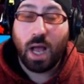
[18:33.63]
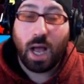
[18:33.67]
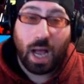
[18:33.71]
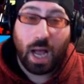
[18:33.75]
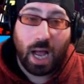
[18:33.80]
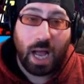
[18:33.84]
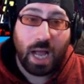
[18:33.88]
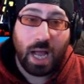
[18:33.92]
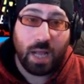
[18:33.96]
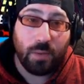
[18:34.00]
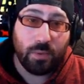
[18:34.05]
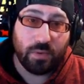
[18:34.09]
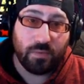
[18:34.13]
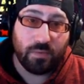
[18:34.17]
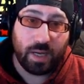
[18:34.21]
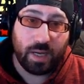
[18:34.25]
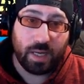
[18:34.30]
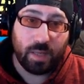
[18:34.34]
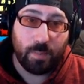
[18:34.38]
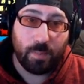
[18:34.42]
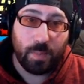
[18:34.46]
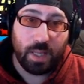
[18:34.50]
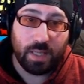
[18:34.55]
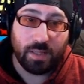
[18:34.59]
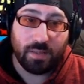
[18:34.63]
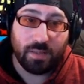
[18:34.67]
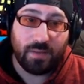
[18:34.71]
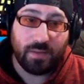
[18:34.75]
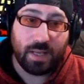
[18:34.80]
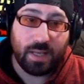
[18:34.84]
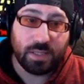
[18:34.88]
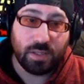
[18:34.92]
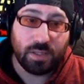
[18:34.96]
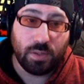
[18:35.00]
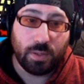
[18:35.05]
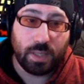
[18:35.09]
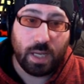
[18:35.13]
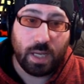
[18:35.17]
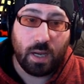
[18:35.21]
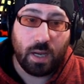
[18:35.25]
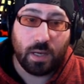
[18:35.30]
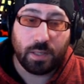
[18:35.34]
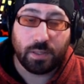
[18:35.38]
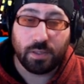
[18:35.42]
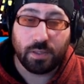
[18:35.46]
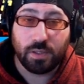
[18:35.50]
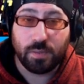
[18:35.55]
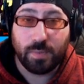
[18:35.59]
I would recommend the last two
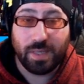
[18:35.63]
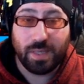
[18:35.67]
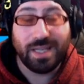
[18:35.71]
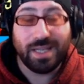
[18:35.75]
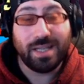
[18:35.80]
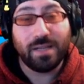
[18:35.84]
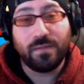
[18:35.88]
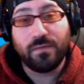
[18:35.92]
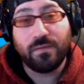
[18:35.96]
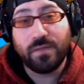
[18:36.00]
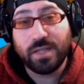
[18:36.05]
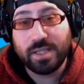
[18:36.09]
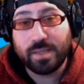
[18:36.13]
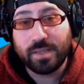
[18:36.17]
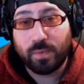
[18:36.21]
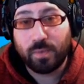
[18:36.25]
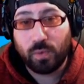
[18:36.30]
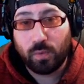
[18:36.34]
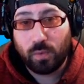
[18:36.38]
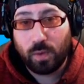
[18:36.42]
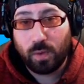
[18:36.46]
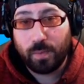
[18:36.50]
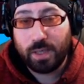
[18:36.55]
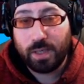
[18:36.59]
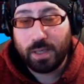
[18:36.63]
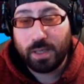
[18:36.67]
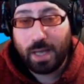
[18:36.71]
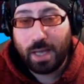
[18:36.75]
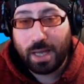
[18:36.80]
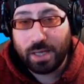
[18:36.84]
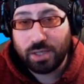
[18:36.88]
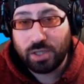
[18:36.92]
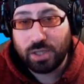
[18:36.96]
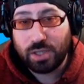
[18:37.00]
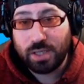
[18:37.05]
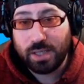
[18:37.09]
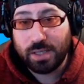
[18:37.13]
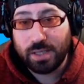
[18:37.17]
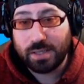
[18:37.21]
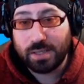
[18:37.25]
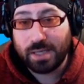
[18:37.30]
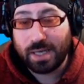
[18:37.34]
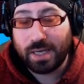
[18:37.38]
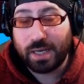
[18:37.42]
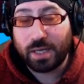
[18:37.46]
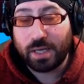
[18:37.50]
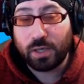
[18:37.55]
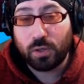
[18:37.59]
characters be Invisible Woman, as she is
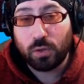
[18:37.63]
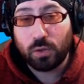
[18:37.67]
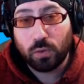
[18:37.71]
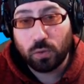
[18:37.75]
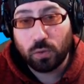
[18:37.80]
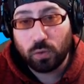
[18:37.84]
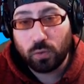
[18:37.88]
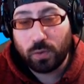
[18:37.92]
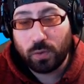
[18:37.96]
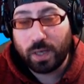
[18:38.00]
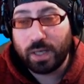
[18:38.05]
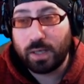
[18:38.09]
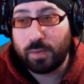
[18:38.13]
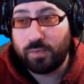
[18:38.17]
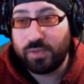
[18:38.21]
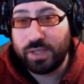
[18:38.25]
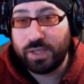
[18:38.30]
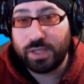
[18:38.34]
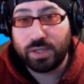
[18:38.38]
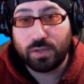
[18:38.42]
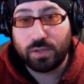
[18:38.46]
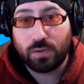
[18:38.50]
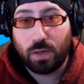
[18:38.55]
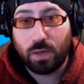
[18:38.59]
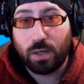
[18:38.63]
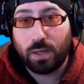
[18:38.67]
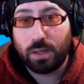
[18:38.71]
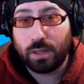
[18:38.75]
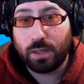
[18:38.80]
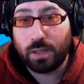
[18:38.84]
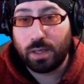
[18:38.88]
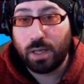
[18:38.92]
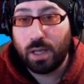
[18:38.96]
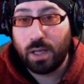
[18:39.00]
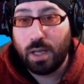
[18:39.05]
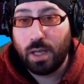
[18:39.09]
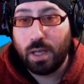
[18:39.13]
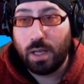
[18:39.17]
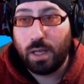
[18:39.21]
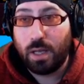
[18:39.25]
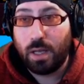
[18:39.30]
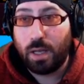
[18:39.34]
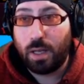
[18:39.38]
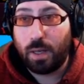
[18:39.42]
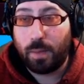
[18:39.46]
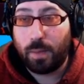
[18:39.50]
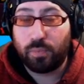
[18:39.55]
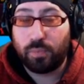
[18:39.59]
an incredibly strong
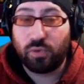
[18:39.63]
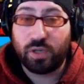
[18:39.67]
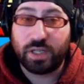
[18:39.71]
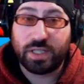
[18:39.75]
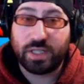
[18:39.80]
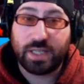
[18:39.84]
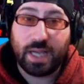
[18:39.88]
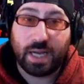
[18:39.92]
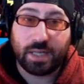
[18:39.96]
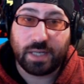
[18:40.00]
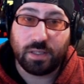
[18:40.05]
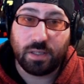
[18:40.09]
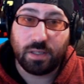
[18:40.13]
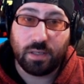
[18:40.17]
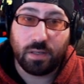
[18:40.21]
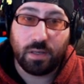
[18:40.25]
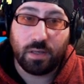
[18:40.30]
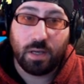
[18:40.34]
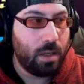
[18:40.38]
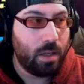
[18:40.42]
uh, protector